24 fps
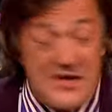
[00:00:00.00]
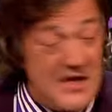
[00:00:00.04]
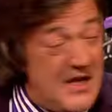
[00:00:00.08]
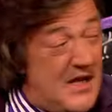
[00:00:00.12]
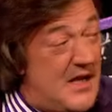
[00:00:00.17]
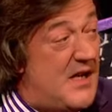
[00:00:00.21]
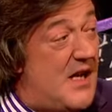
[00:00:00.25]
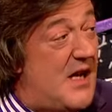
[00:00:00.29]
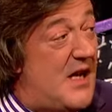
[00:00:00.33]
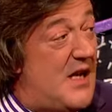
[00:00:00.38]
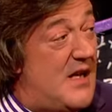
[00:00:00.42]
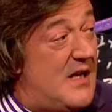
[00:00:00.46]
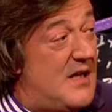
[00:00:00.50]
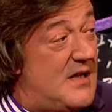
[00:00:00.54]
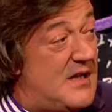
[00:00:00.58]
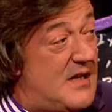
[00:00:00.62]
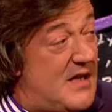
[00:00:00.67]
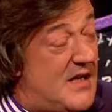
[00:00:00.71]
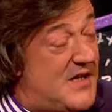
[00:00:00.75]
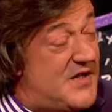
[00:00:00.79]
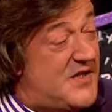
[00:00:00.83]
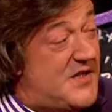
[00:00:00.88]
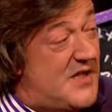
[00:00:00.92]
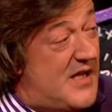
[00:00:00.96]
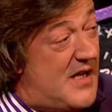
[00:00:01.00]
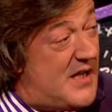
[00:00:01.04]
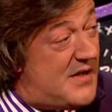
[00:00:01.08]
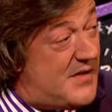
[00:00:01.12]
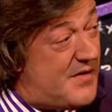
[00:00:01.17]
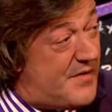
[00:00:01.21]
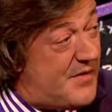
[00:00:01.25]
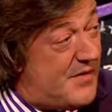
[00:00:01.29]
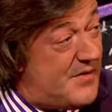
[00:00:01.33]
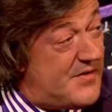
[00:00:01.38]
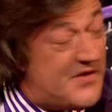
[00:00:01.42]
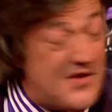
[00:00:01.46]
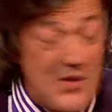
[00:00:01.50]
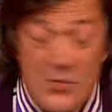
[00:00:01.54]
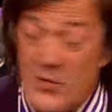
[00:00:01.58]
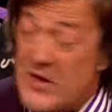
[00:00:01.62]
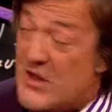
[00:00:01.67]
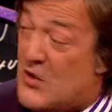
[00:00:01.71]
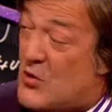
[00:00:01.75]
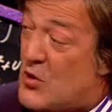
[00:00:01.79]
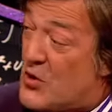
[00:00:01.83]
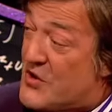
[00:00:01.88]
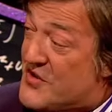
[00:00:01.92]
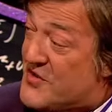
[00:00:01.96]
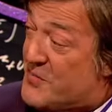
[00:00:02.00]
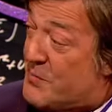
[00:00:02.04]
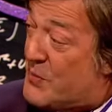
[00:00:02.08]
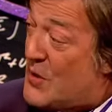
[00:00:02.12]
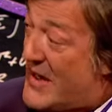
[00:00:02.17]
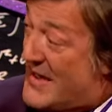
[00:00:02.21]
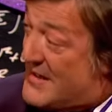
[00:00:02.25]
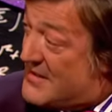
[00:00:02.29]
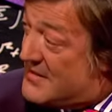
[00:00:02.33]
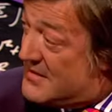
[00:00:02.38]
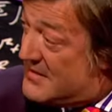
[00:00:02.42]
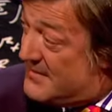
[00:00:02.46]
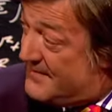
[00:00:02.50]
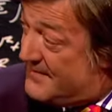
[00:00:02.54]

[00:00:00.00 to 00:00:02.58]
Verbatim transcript: DNA is Neanderthal, so we crossbred.